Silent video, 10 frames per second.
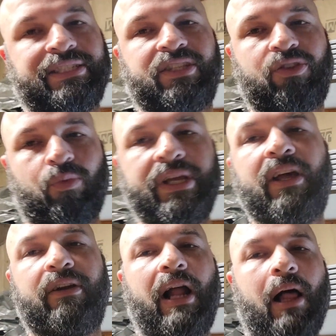less than
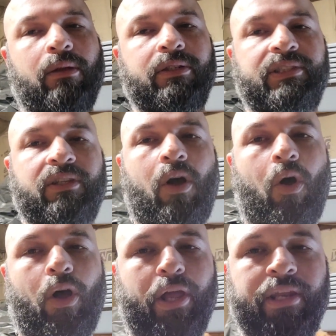$300
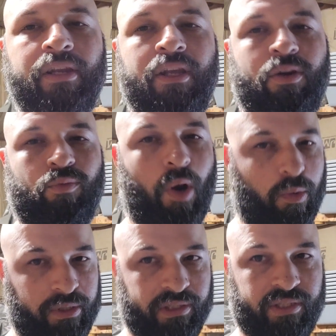on
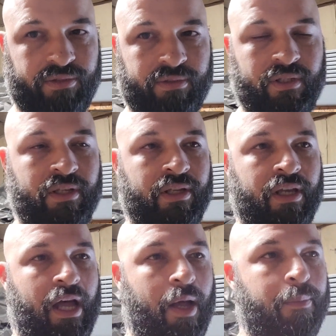rodents
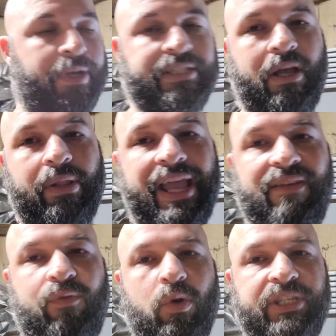because I only
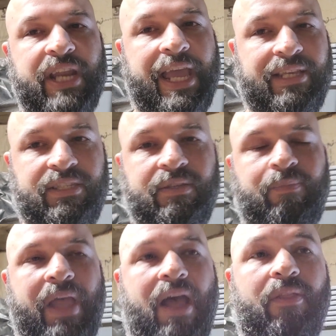had 4 snakes.
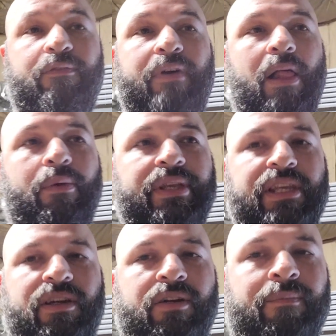Now, the following
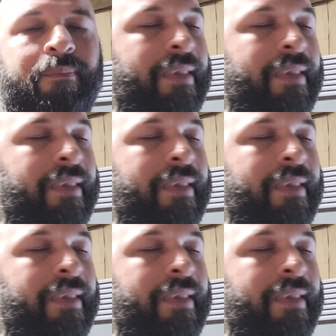year,